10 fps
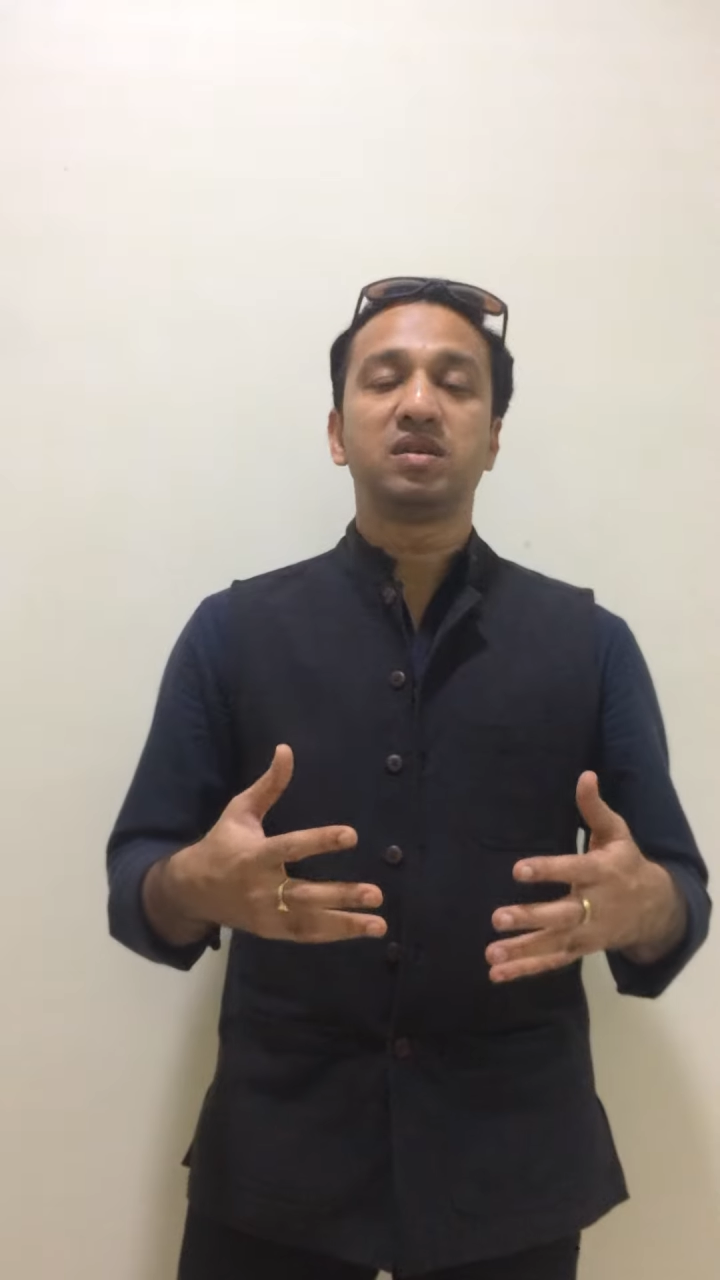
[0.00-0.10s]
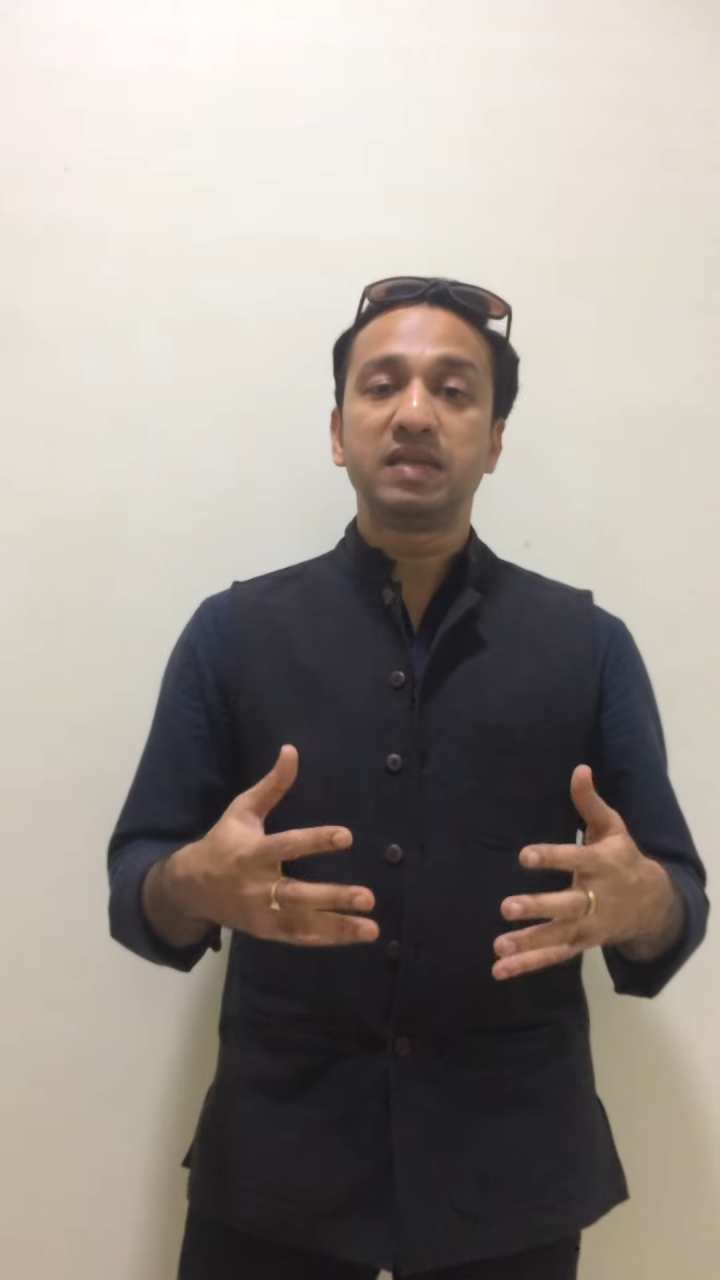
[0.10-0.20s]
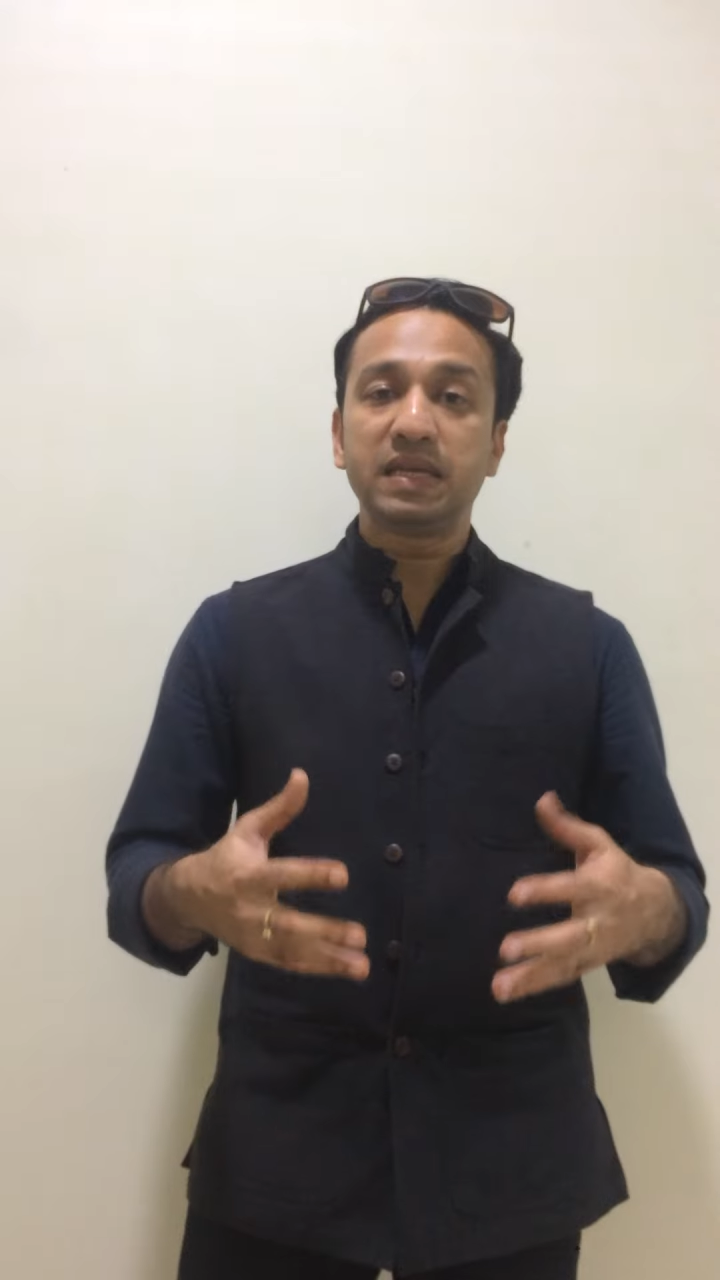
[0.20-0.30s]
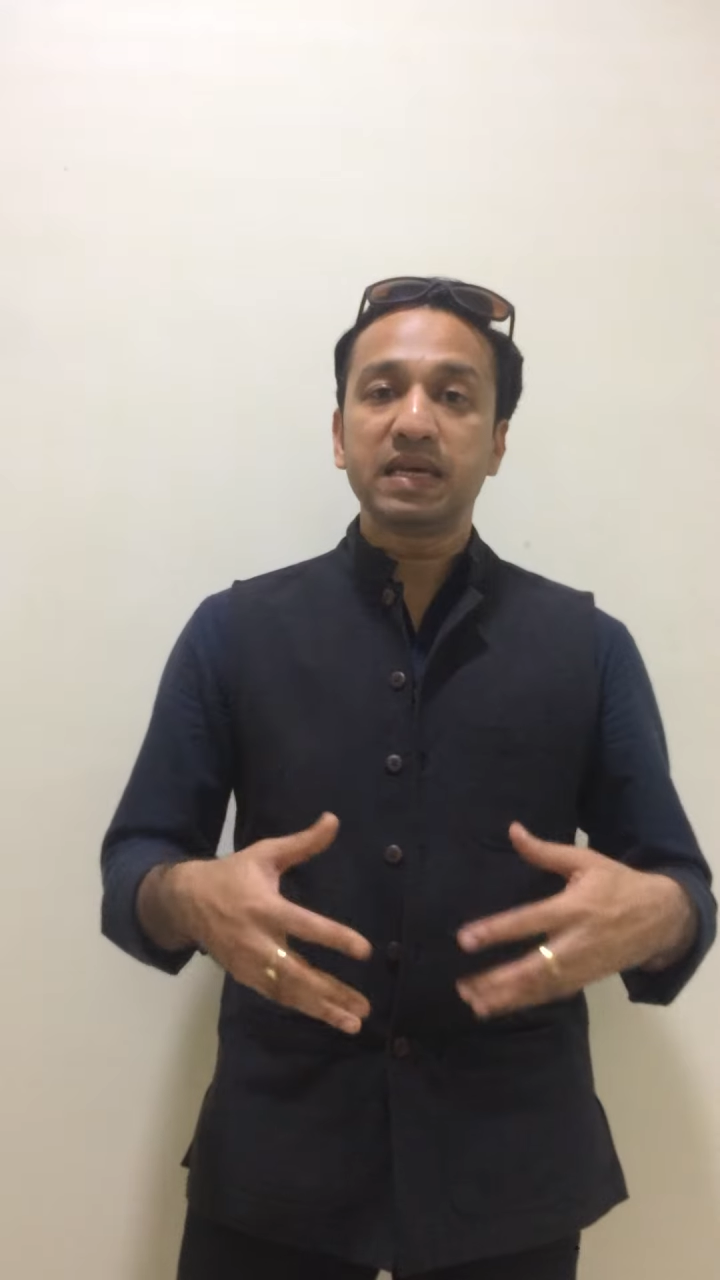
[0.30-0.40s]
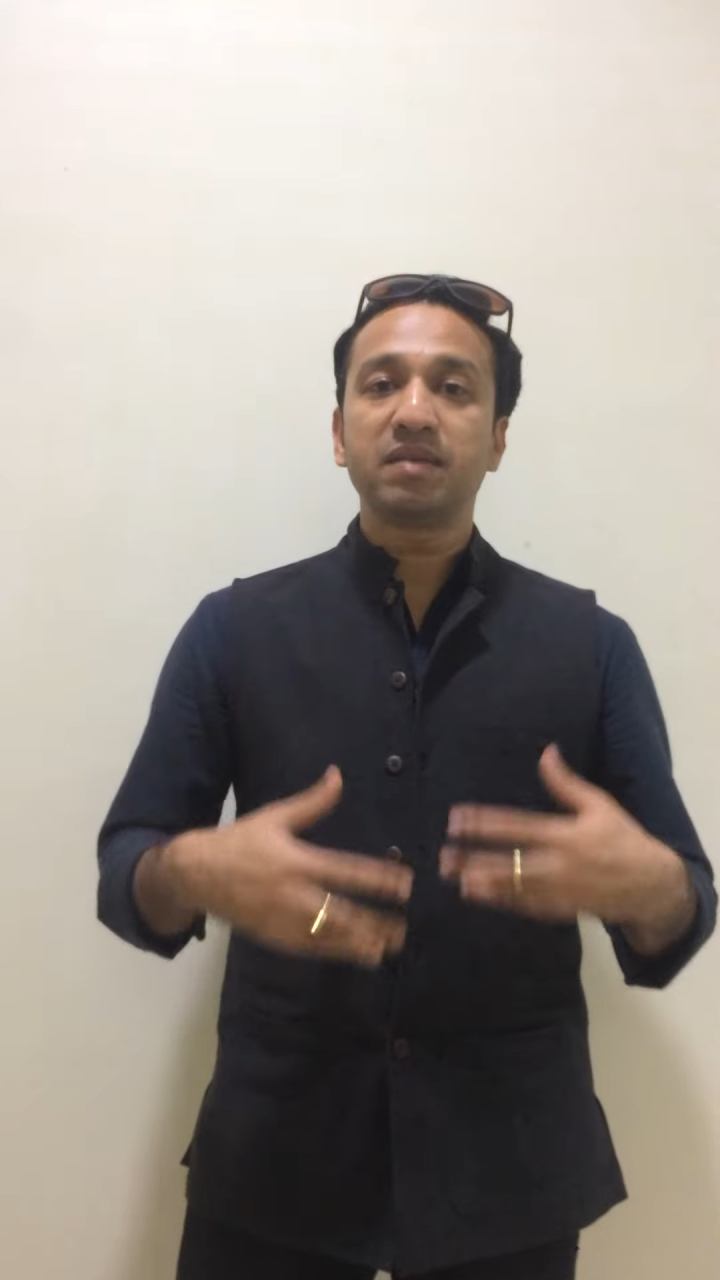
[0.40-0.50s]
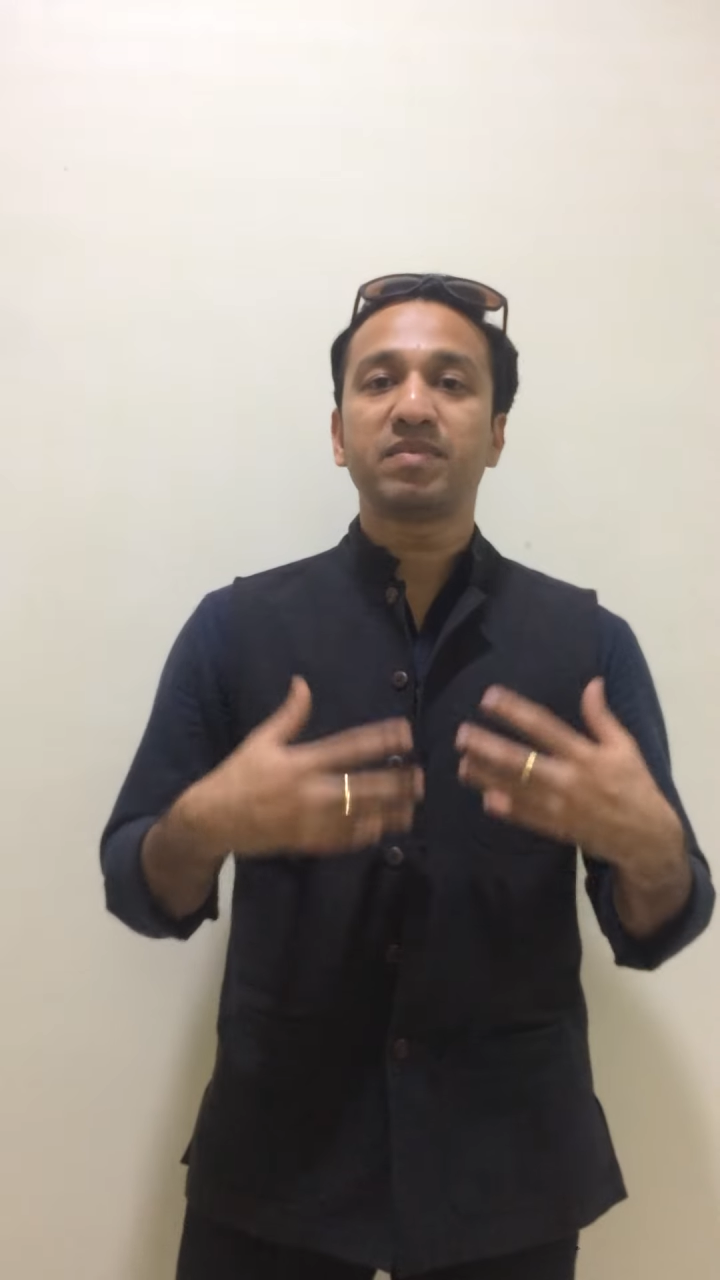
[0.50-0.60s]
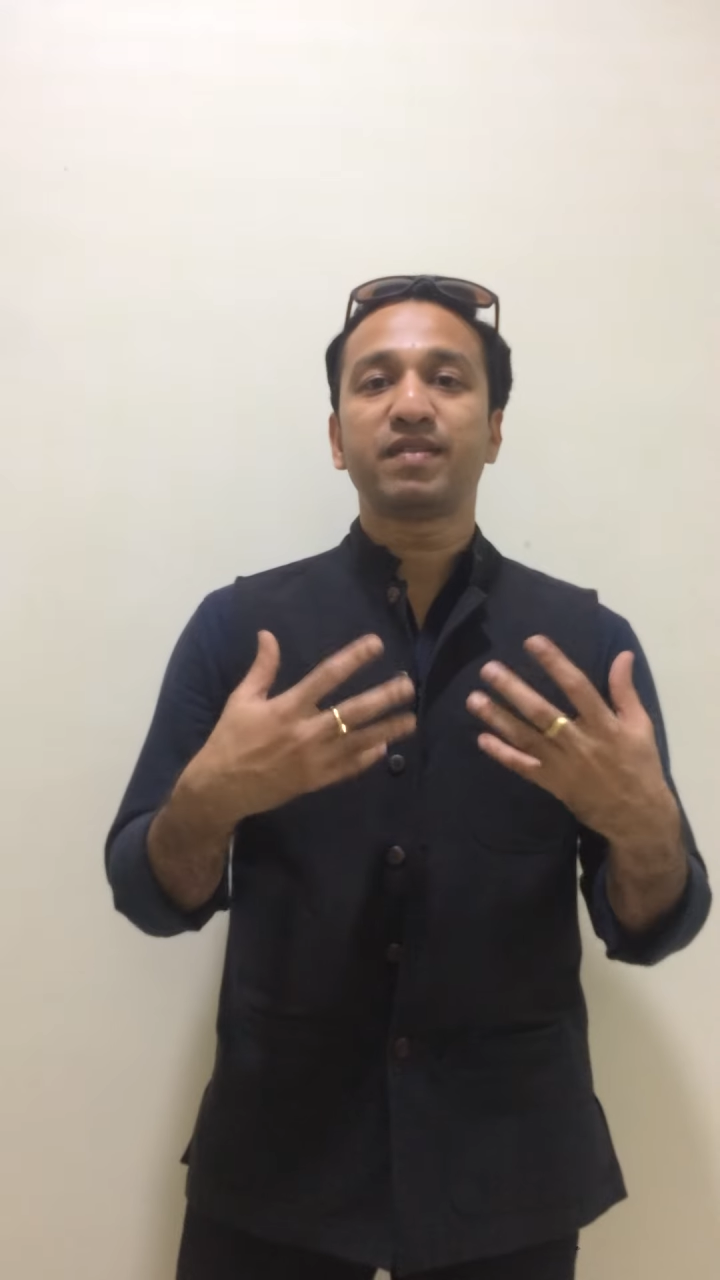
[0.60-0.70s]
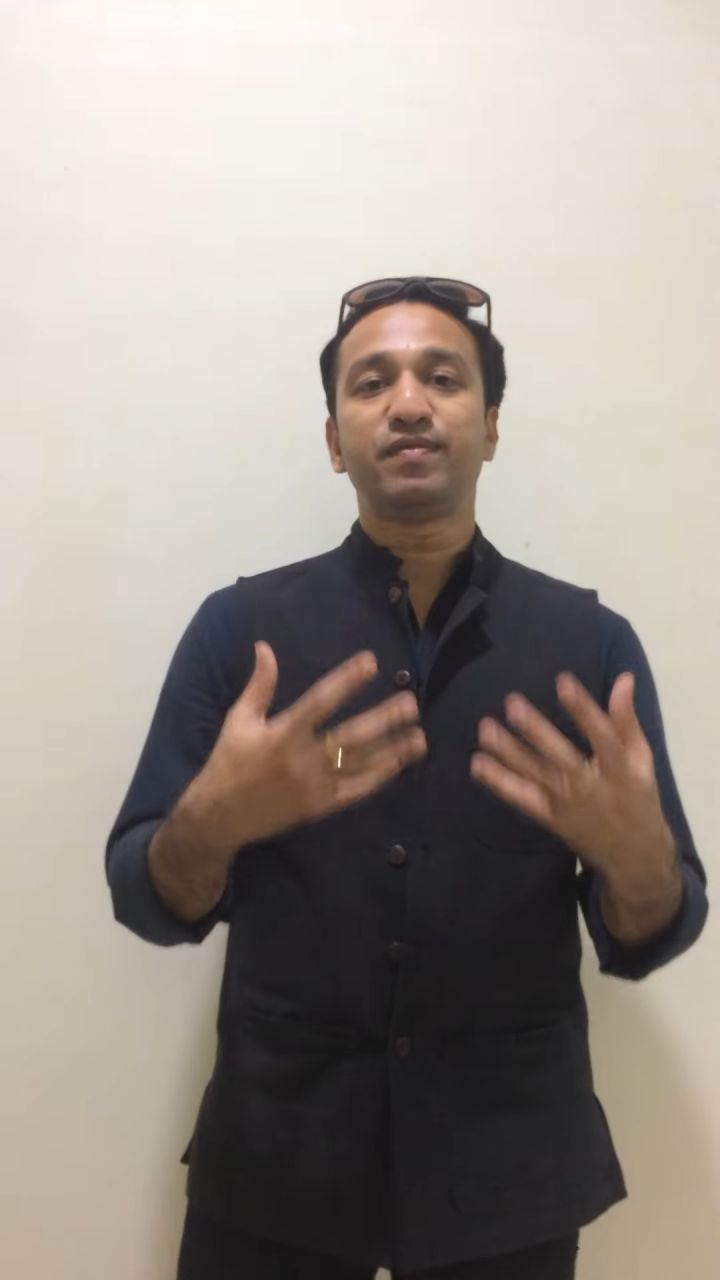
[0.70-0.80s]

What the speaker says: regain my